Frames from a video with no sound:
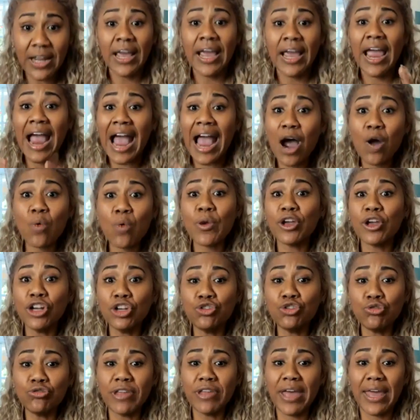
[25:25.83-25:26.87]
How are we going to
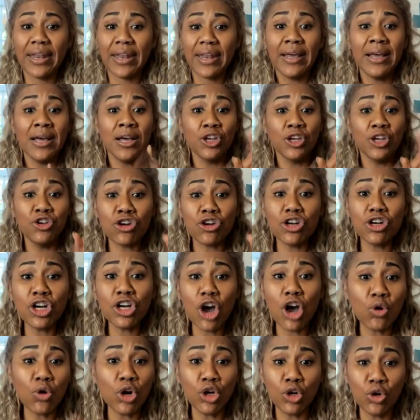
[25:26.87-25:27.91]
do that? You're going to
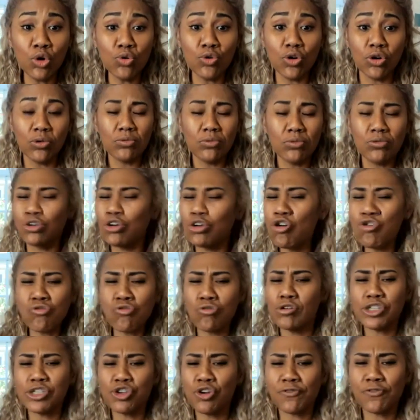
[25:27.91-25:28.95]
go to Google. Google
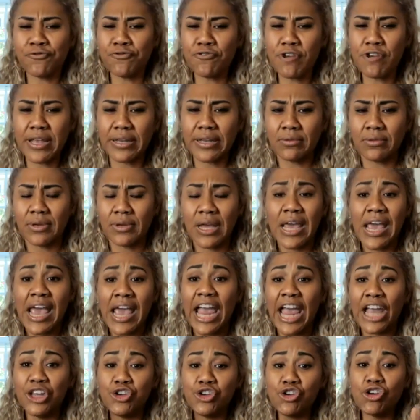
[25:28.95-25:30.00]
is your friend.
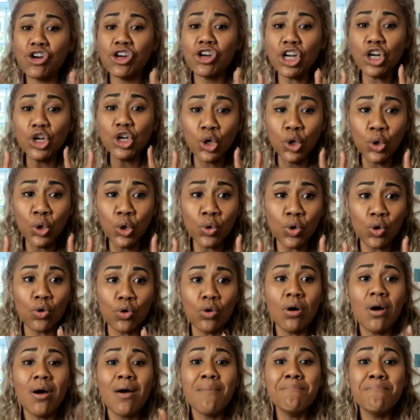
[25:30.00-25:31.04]
And you're going to
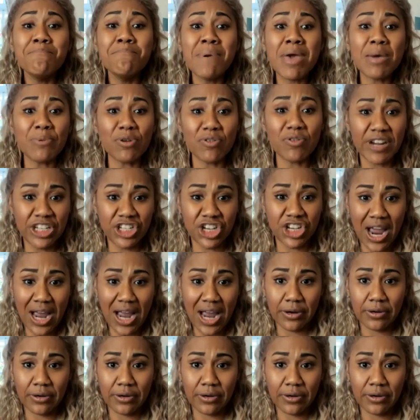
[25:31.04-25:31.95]
Google memory jogger.